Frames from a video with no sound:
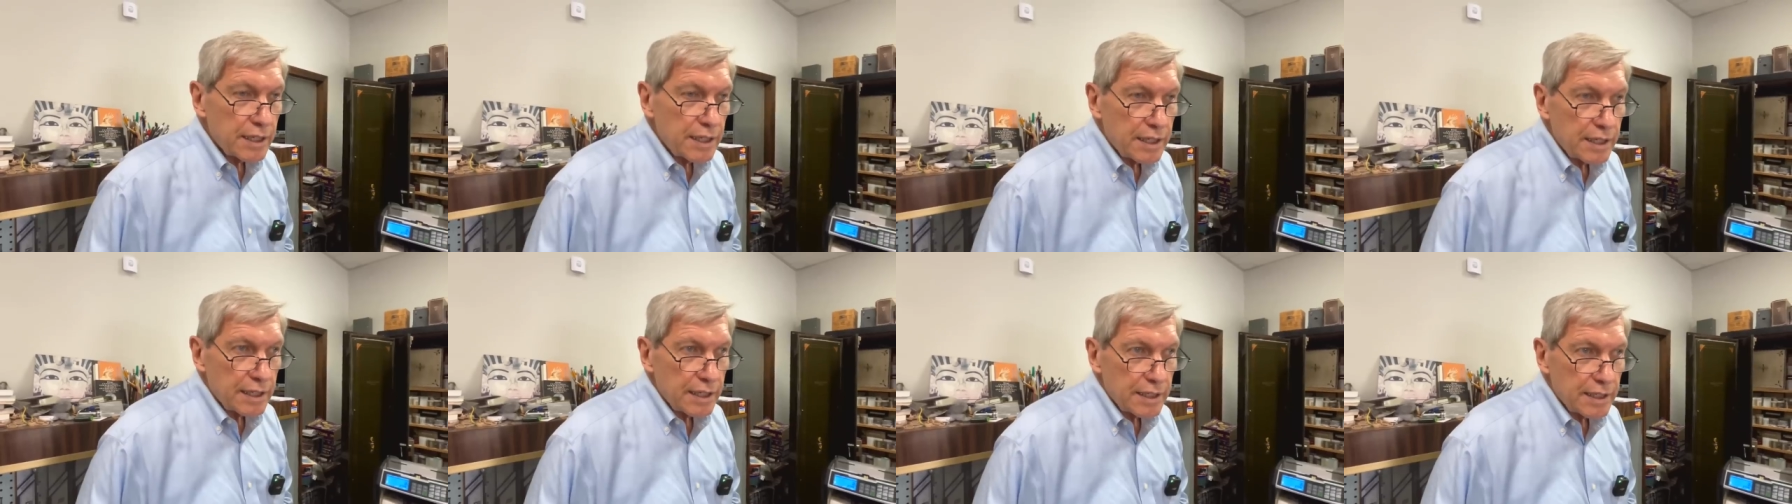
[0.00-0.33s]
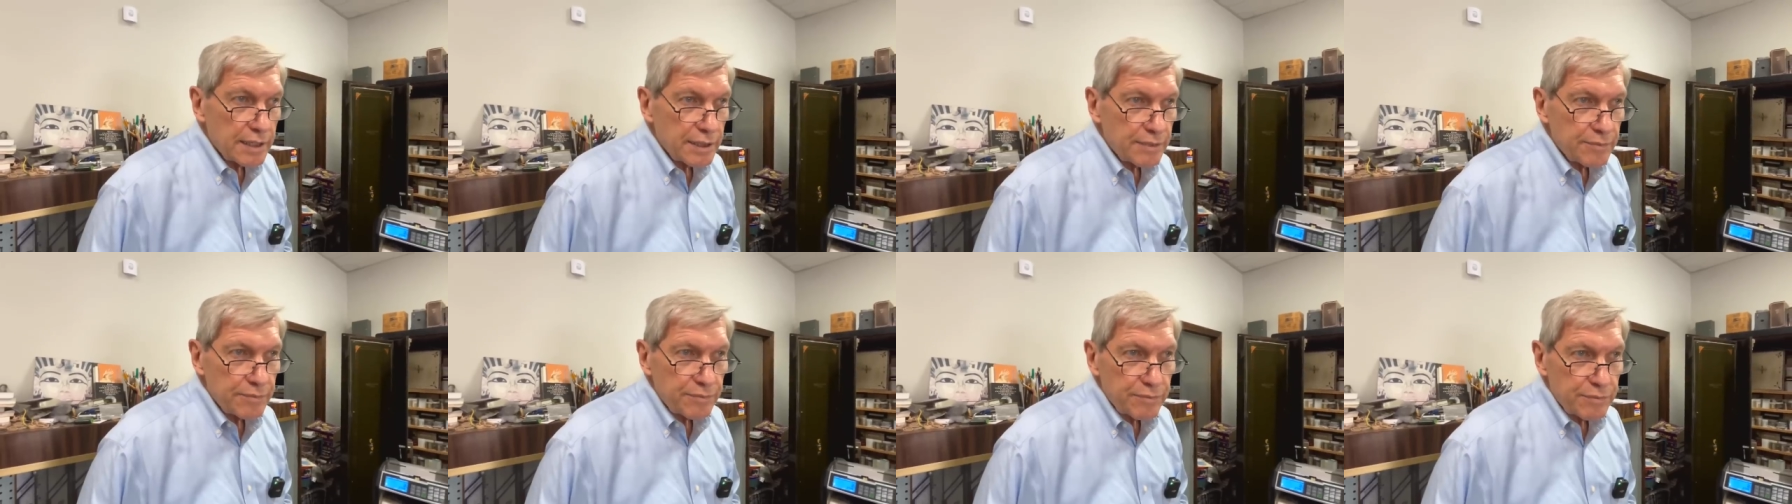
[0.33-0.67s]

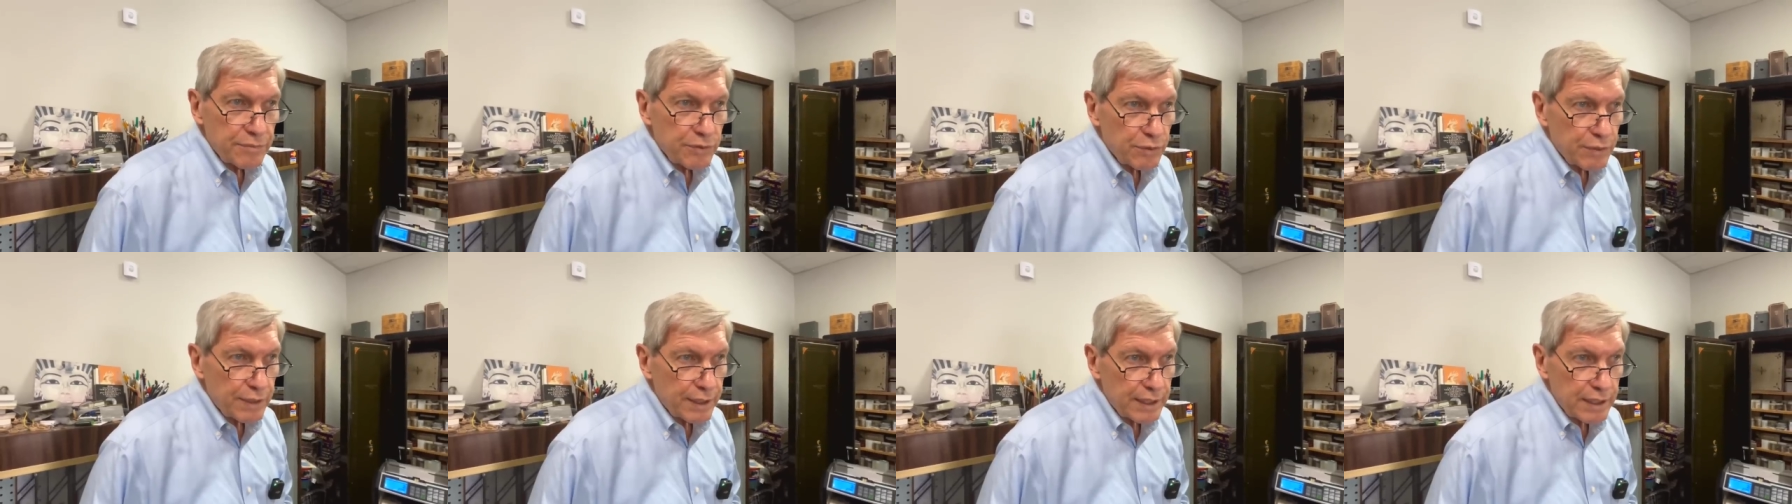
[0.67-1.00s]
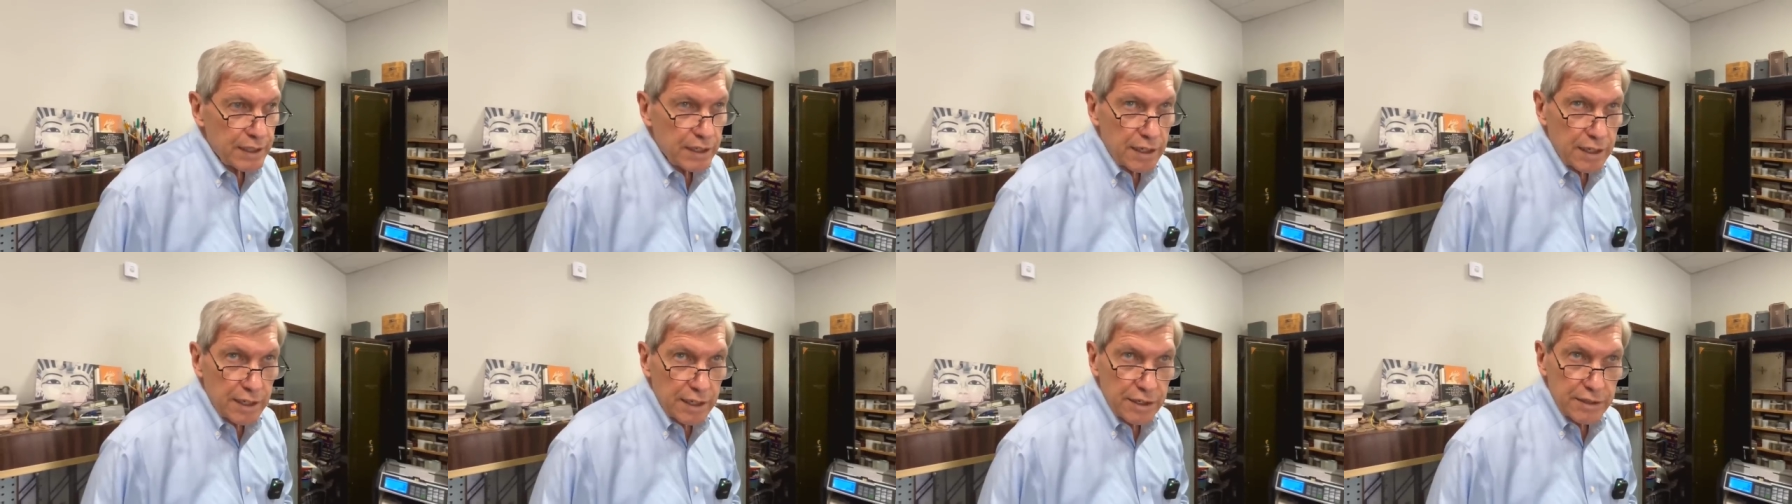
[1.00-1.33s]
Um, credit
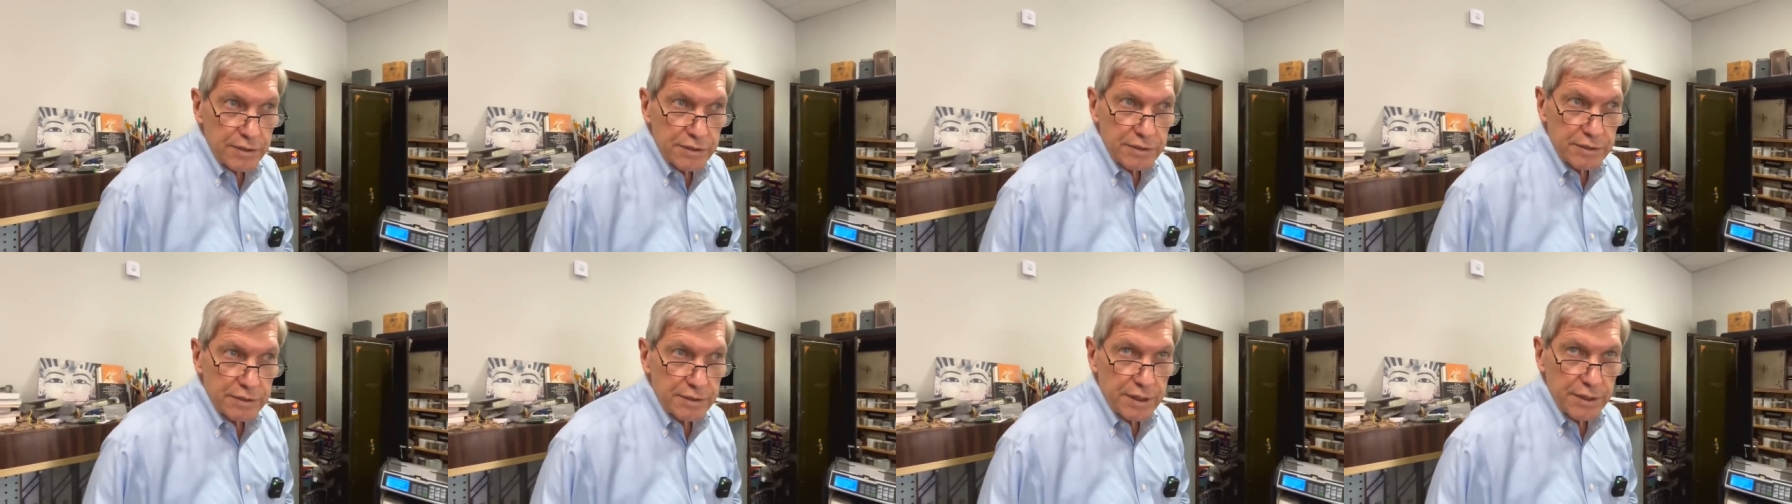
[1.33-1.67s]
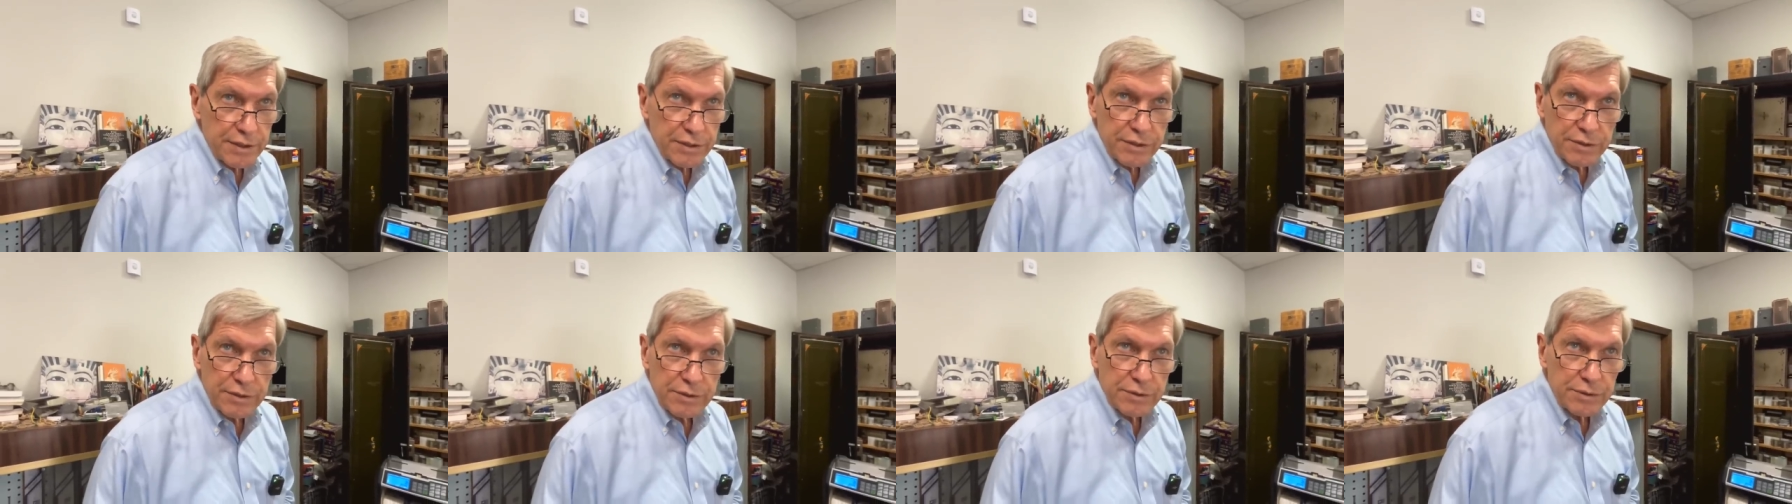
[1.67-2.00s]
cards are
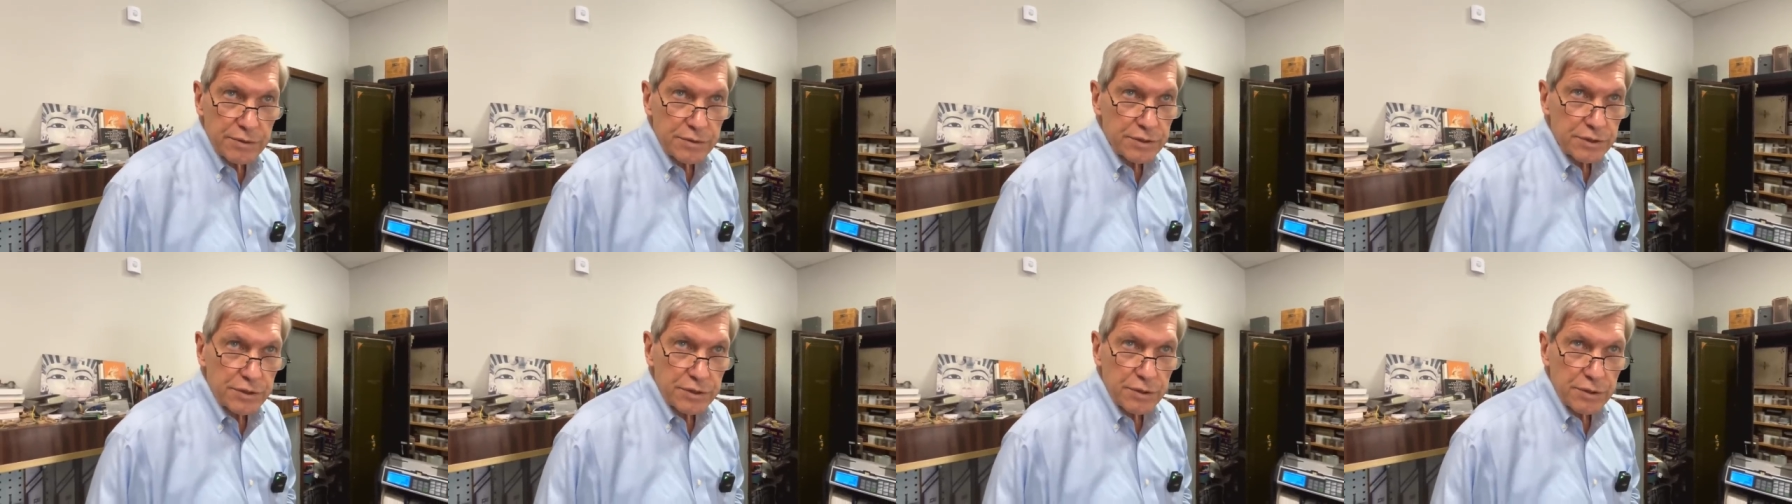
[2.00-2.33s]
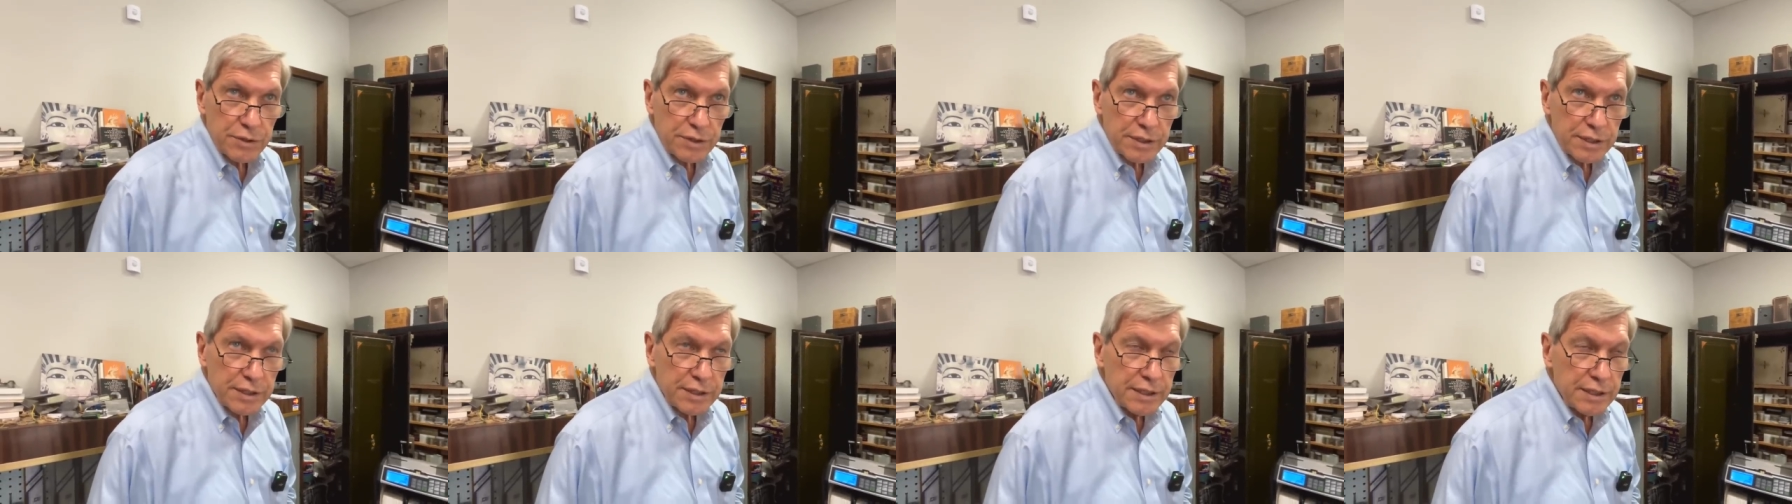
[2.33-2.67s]
another whole
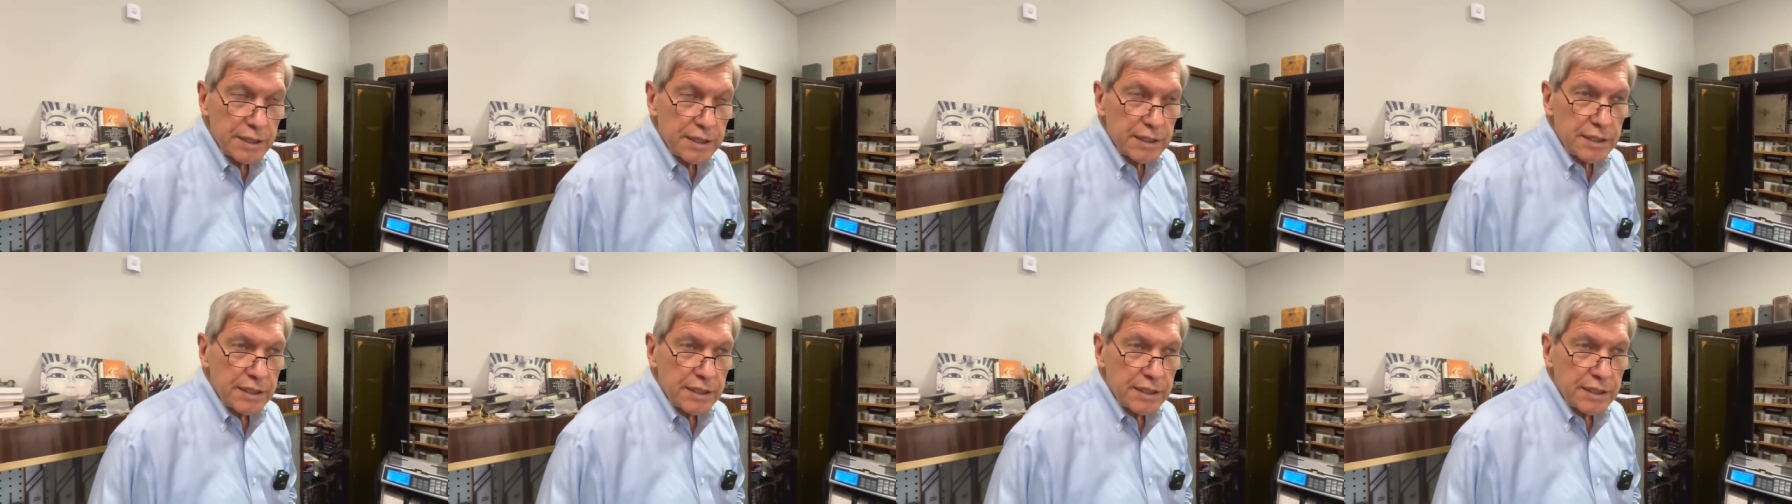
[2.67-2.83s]
story.